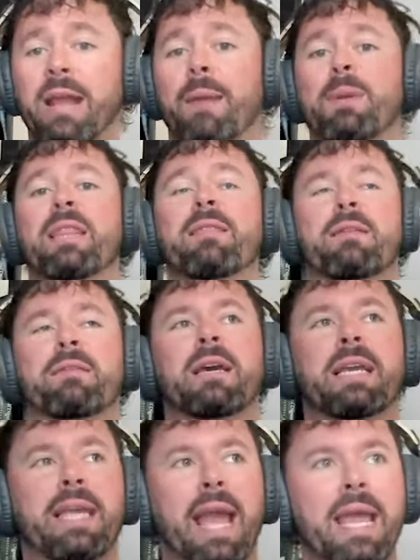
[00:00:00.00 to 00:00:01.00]
I mean, the
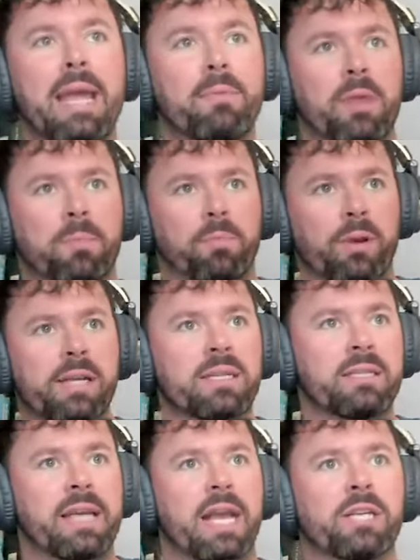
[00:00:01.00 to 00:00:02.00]
game, the
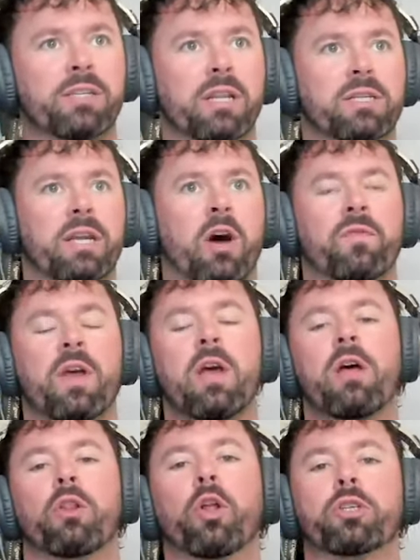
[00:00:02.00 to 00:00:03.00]
presentation itself
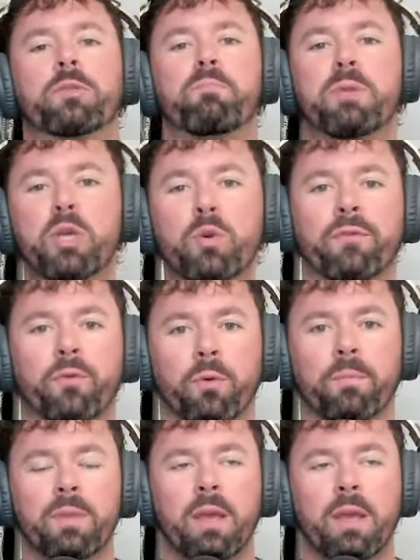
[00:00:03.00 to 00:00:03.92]
looks beautiful.